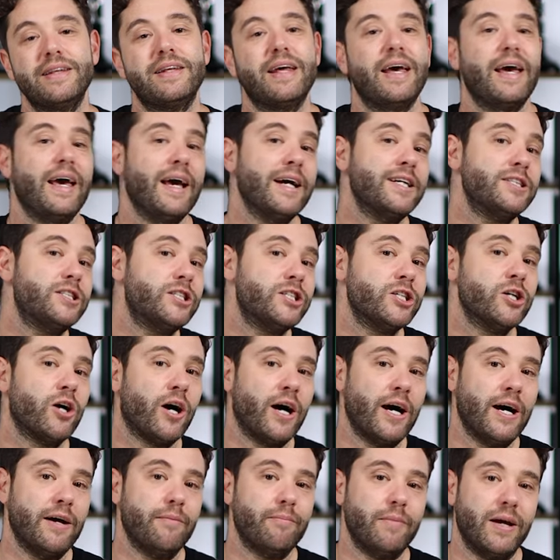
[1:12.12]
The
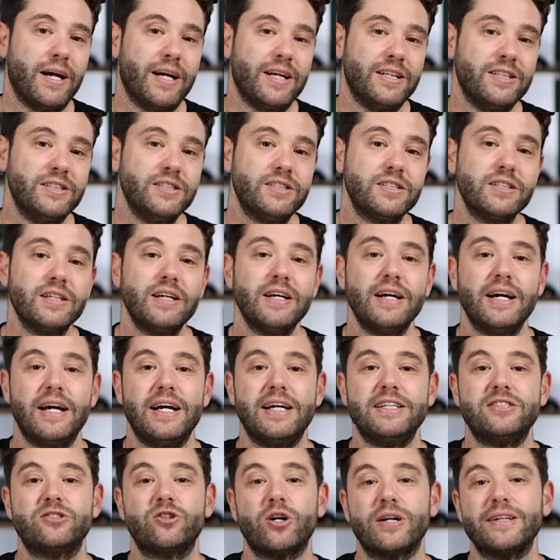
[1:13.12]
XGI means
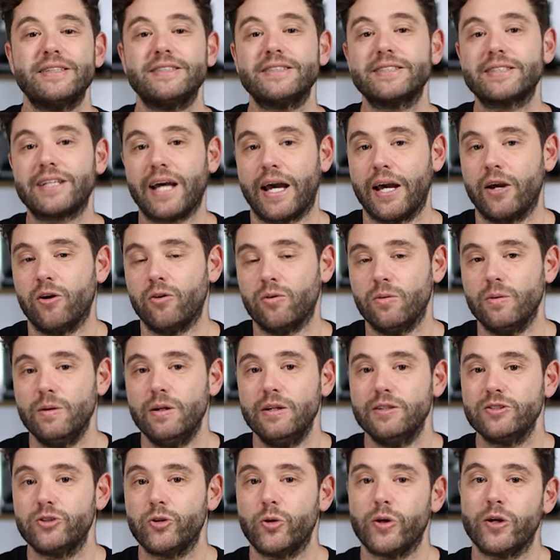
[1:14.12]
it's got a scale.
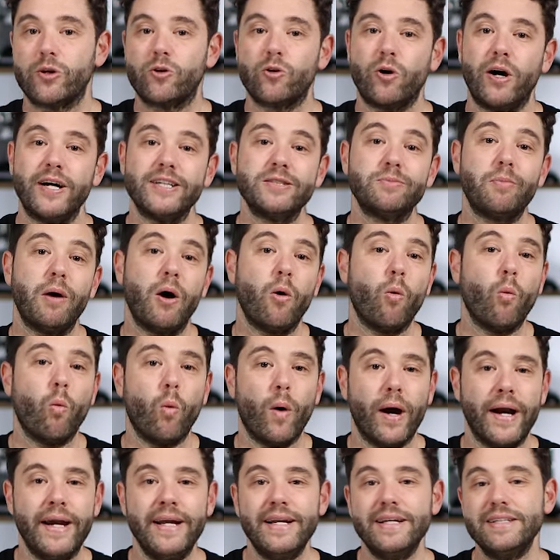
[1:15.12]
So it grinds by
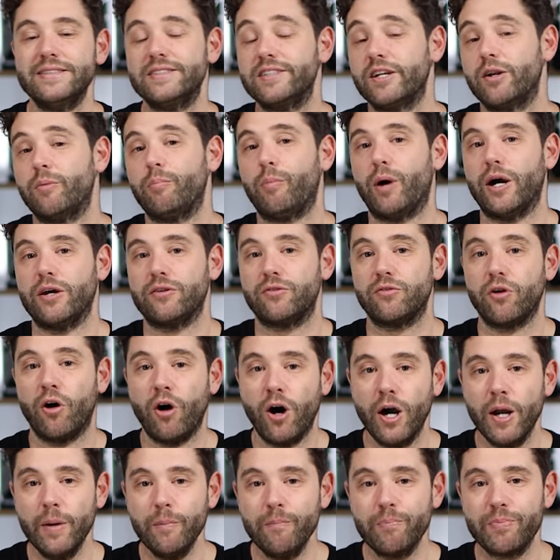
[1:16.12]
weight instead of by
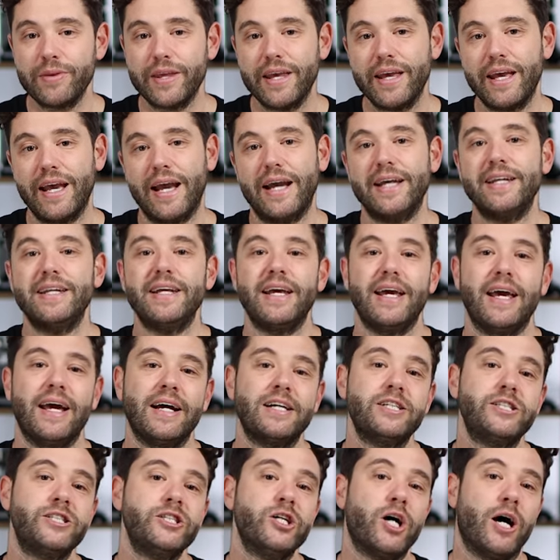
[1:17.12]
time. And the
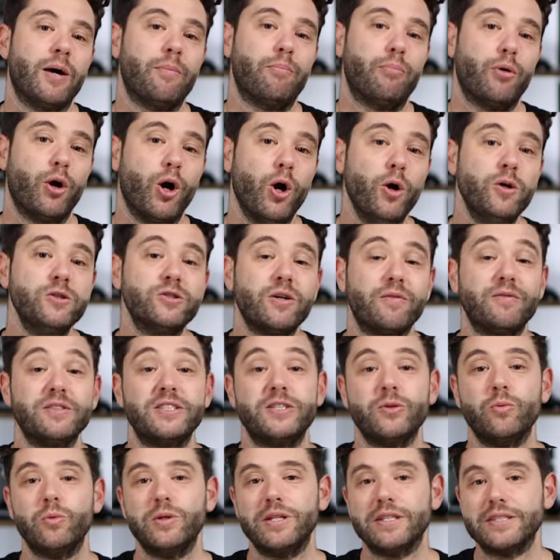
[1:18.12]
XGI Pro is
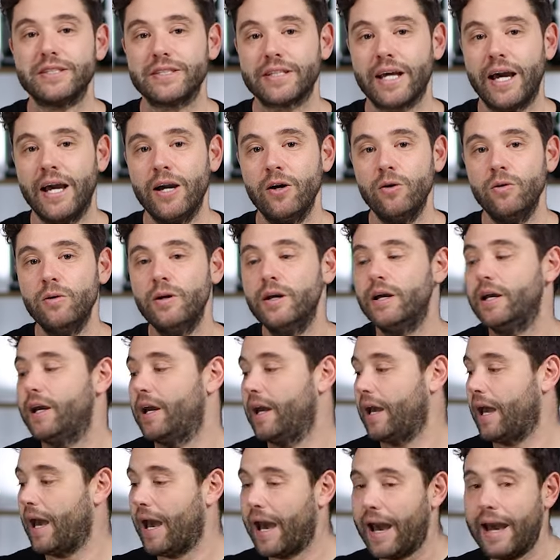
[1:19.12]
obviously with a scale
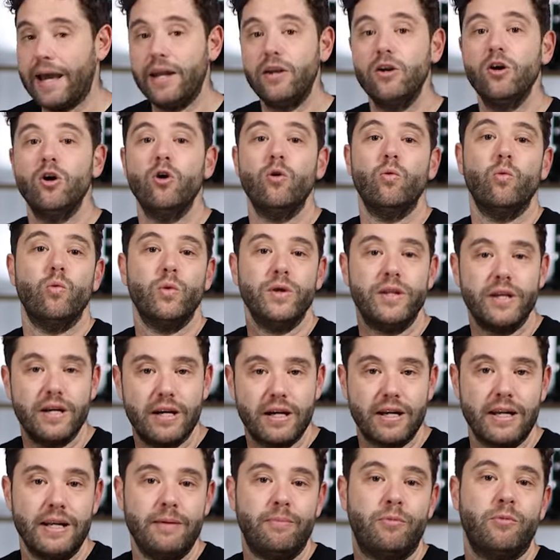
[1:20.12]
and with a
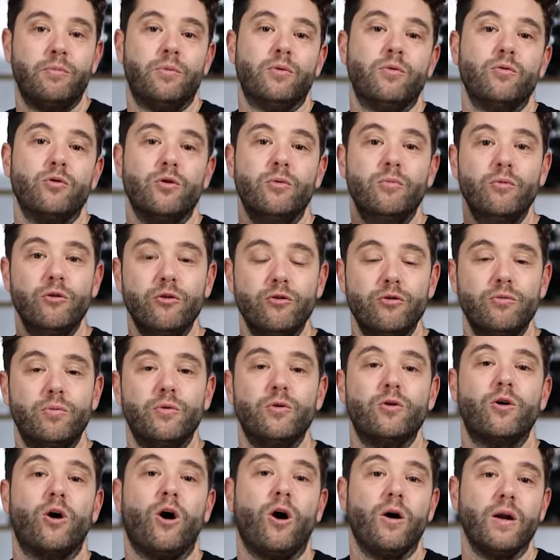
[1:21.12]
clippable
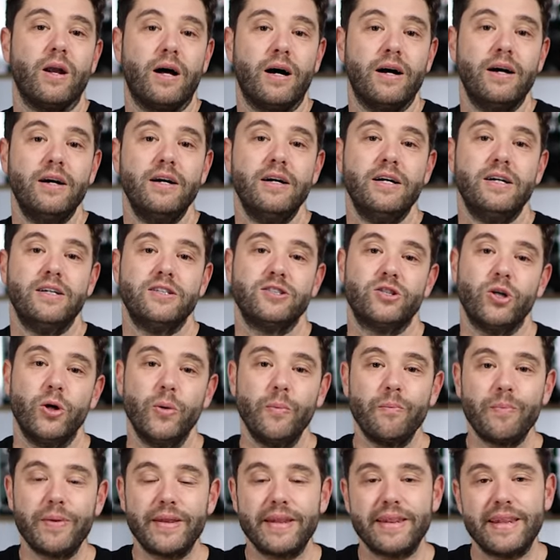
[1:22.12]
removable collar.
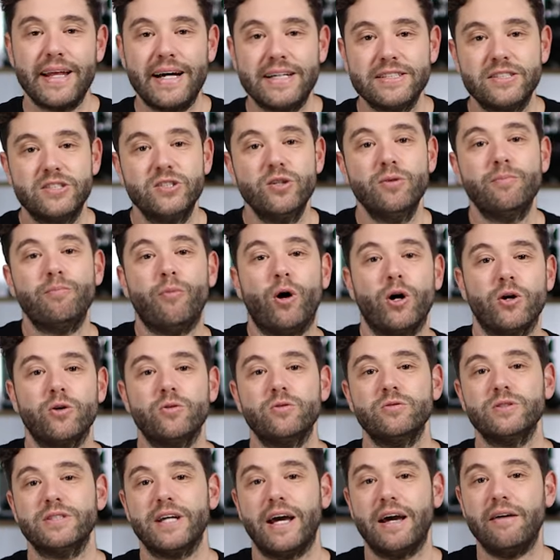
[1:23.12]
So that's your
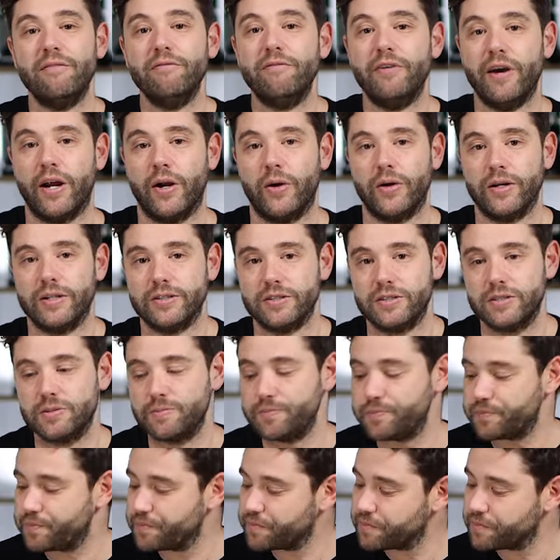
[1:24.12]
models and variants.